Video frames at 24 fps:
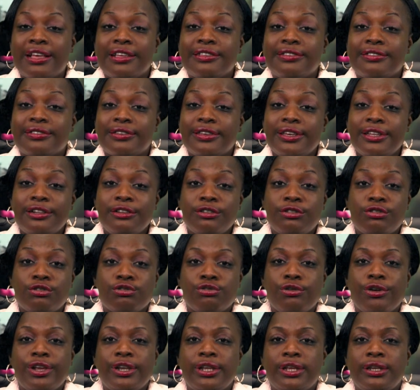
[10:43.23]
Skills
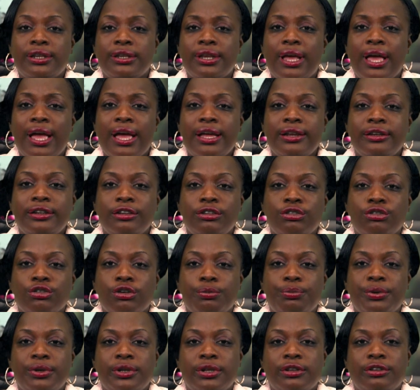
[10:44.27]
training and
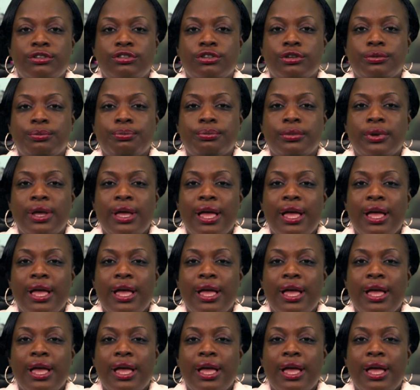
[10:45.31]
entrepreneurship